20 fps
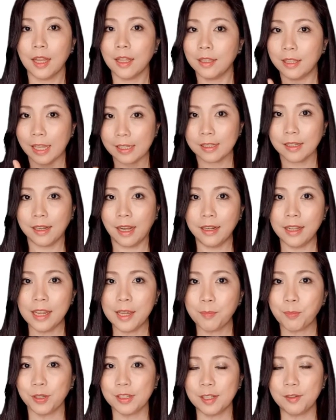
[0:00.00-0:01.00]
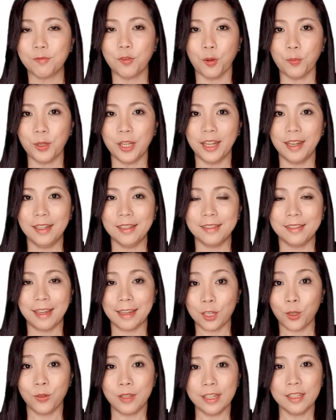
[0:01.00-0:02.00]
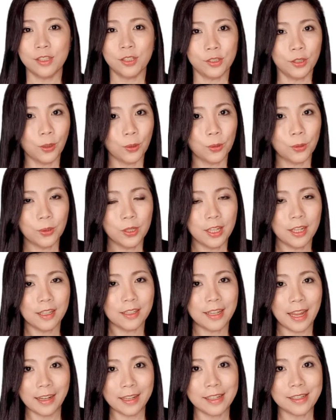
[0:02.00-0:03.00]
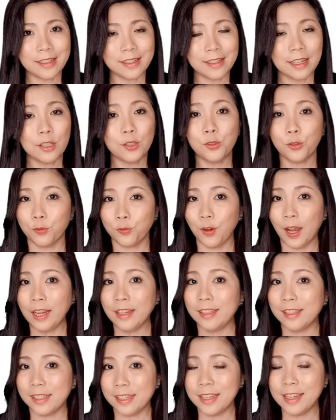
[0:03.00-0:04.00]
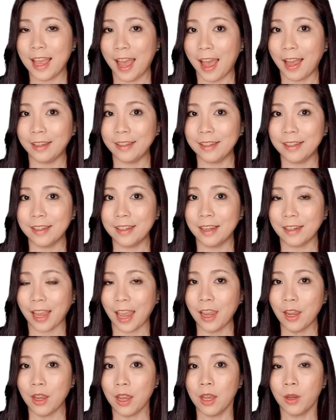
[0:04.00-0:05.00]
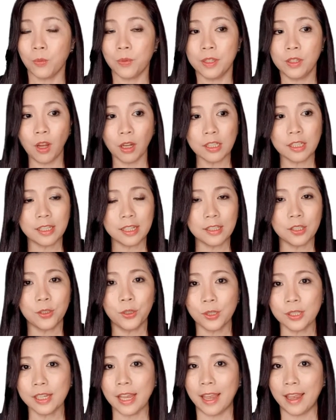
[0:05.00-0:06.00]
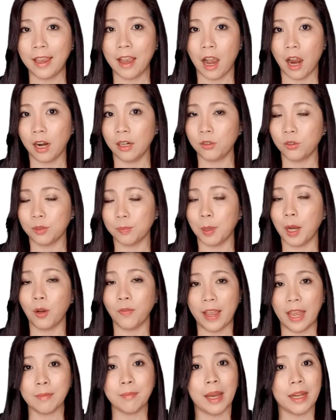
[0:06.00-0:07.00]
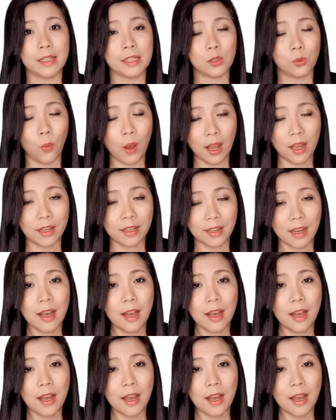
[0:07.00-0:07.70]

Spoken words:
There's another important formula that you need to know. That is, to find Tn, okay, we not just use ar to the power of n minus 1,